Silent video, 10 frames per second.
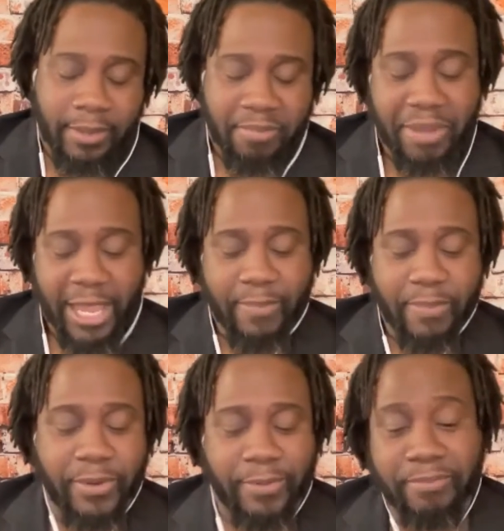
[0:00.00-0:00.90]

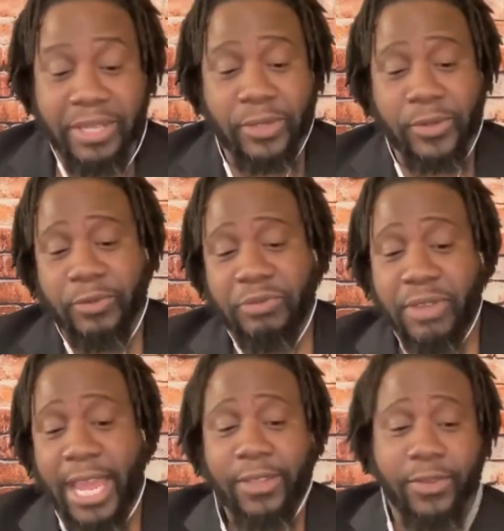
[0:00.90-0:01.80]
paper mill
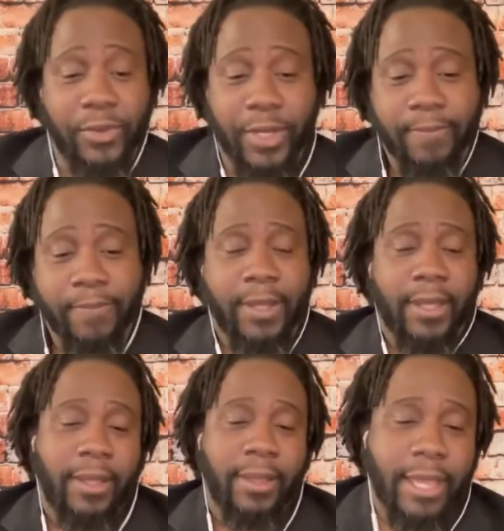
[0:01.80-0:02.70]
factory
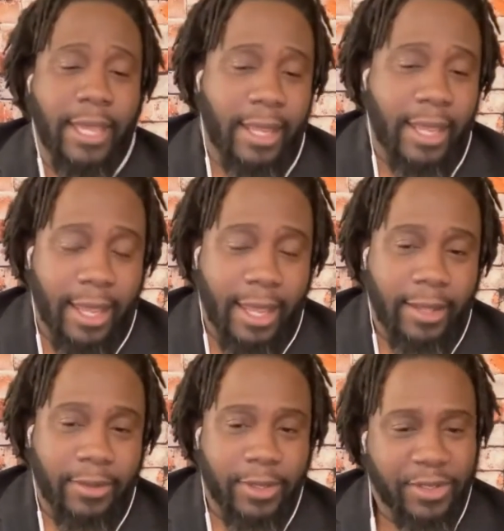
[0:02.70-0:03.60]
that
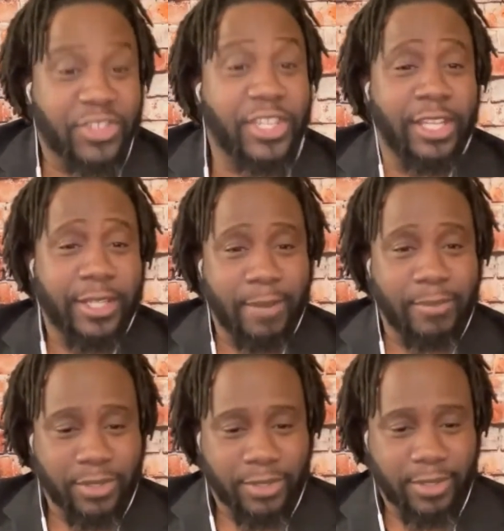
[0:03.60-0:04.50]
had, the city
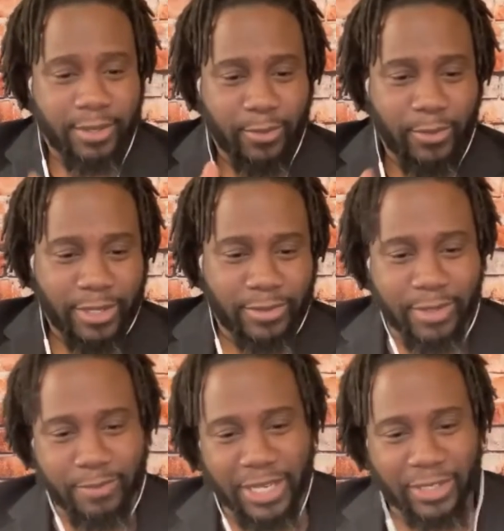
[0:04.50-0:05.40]
dumpsters, the ones
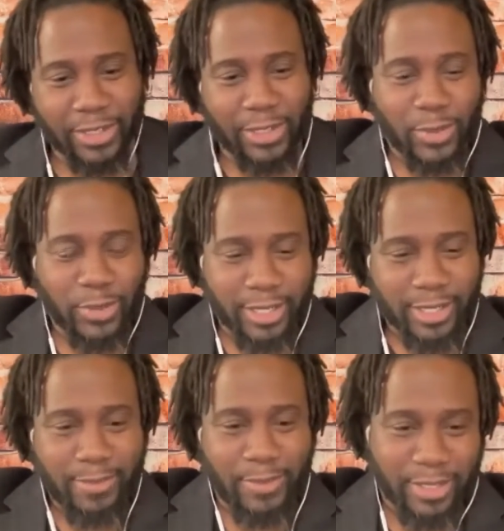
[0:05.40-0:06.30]
with the big city truck
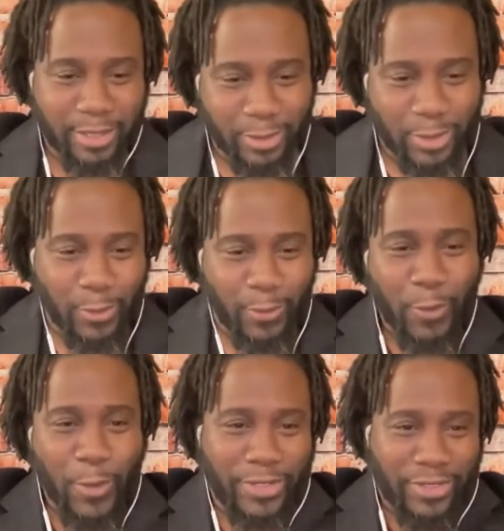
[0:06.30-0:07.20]
come with the little 2
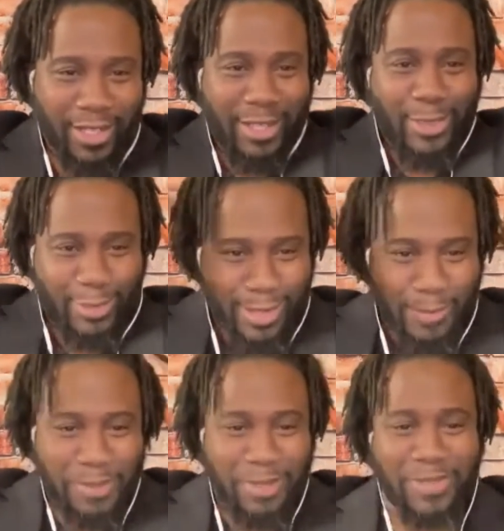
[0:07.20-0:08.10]
forks and they
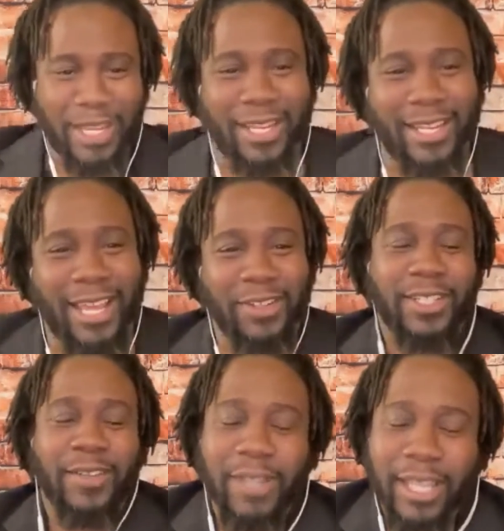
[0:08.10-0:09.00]
dump it upside down and
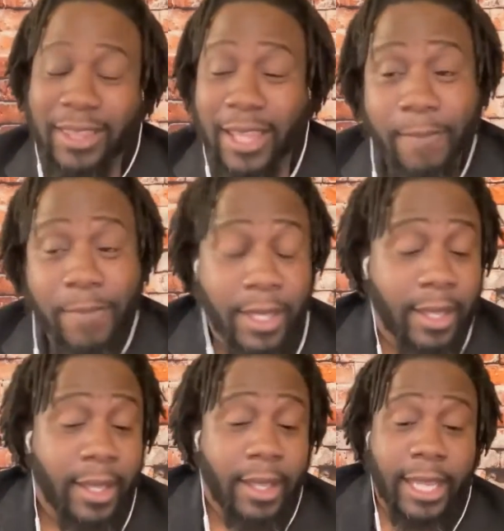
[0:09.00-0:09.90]
stuff like that.
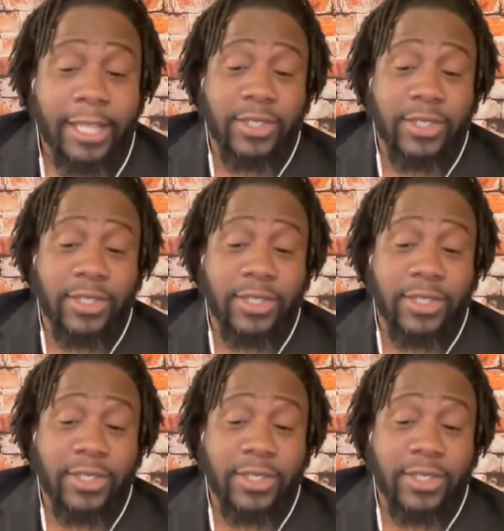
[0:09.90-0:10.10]
Yeah, I used to